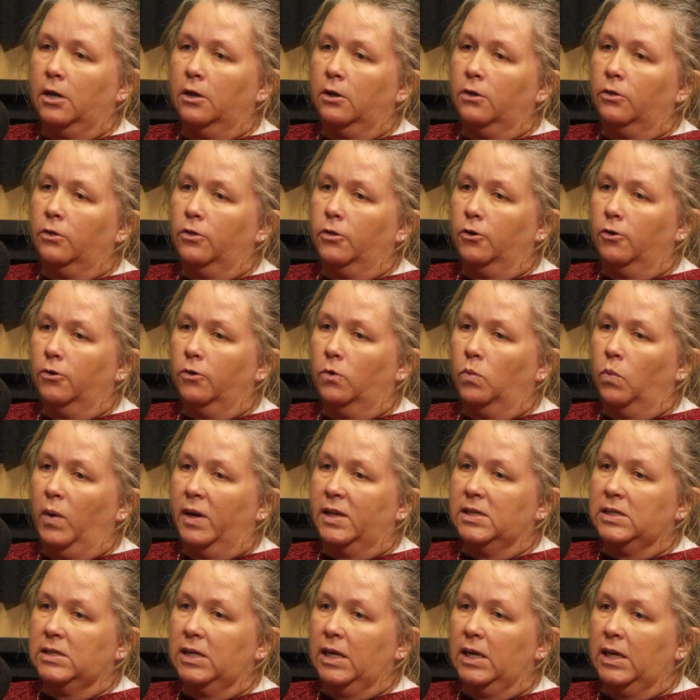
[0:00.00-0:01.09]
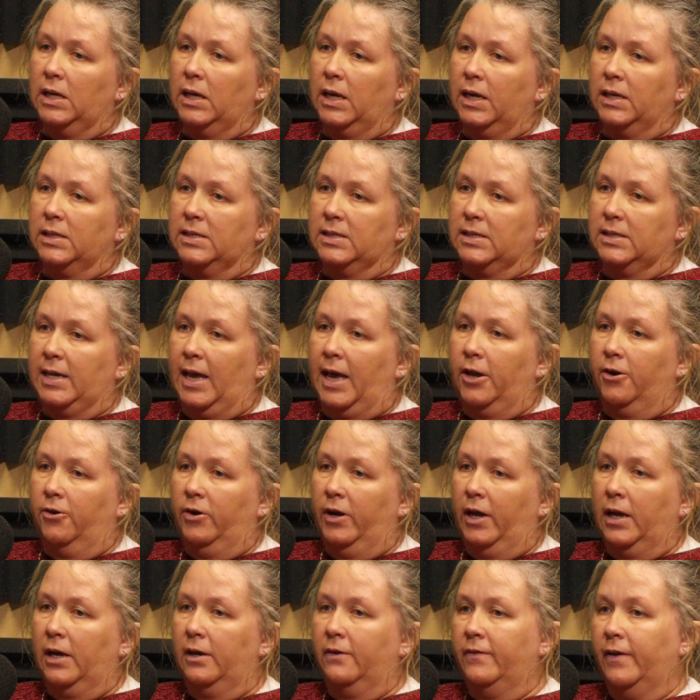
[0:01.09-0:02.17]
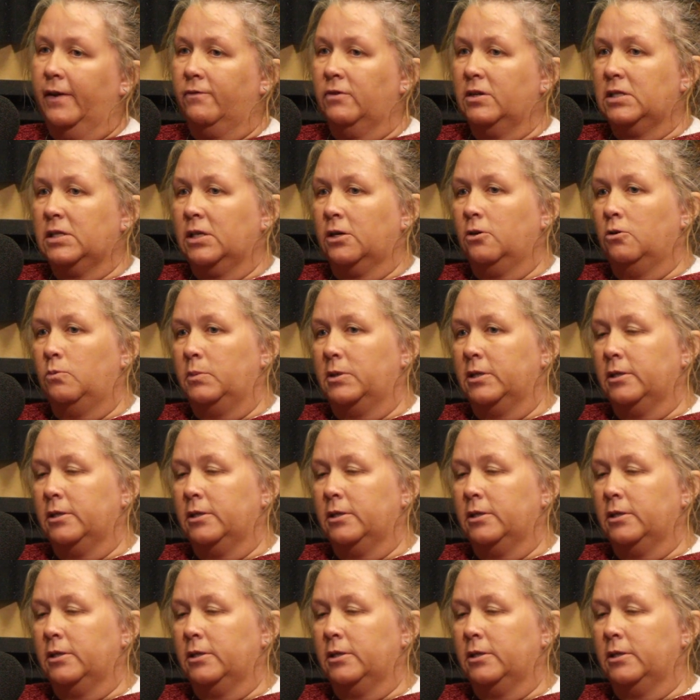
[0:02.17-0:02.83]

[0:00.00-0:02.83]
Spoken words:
and third Wednesday and Saturday of every single month.